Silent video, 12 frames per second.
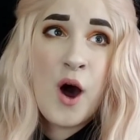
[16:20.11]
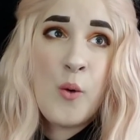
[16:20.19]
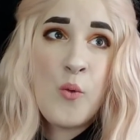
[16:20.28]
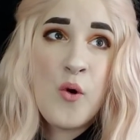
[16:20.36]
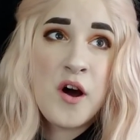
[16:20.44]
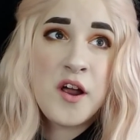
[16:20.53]

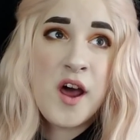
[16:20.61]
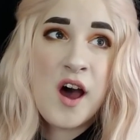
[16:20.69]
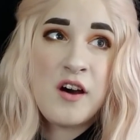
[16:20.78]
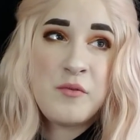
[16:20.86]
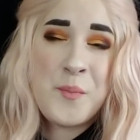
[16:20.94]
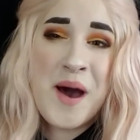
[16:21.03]
one
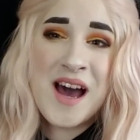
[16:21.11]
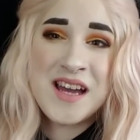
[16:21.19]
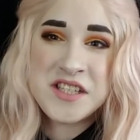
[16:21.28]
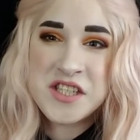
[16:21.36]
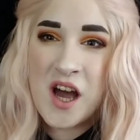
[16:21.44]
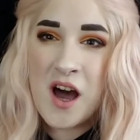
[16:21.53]
of
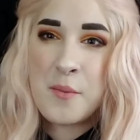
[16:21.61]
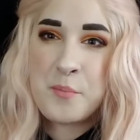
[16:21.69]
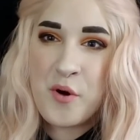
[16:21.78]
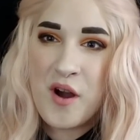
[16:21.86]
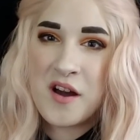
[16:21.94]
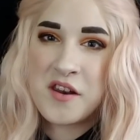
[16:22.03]
my top
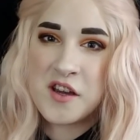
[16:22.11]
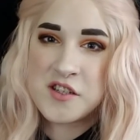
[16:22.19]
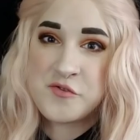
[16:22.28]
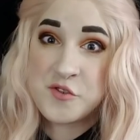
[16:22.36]
products for